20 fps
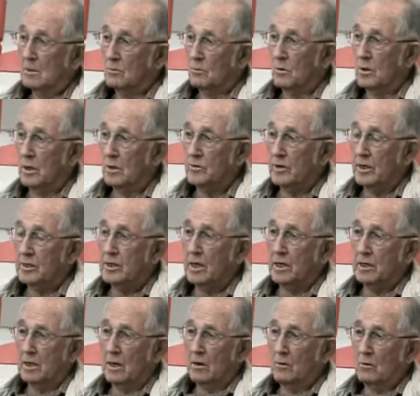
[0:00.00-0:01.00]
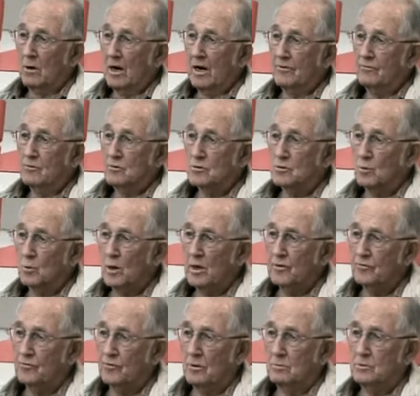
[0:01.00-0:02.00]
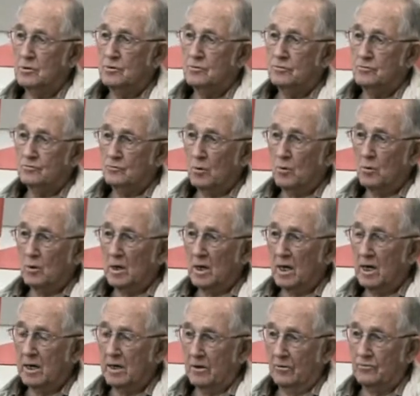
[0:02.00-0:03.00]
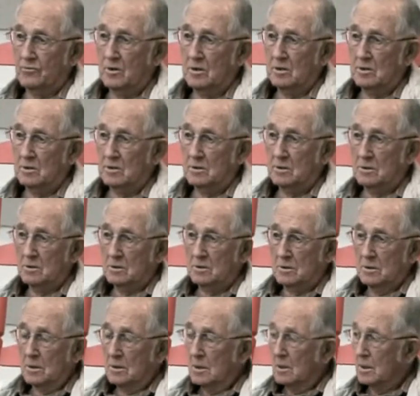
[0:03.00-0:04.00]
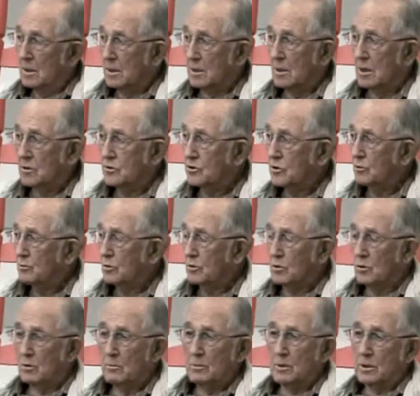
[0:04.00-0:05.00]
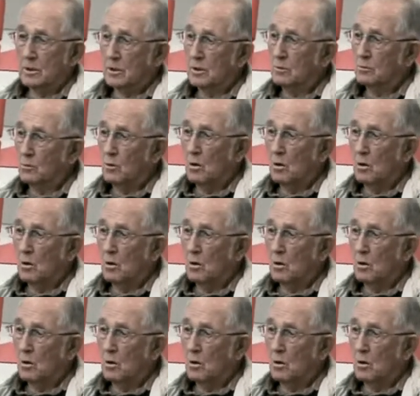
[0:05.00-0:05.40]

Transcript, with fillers: Well, they taking our rifles away from us when we left. And I knew we were going to be a good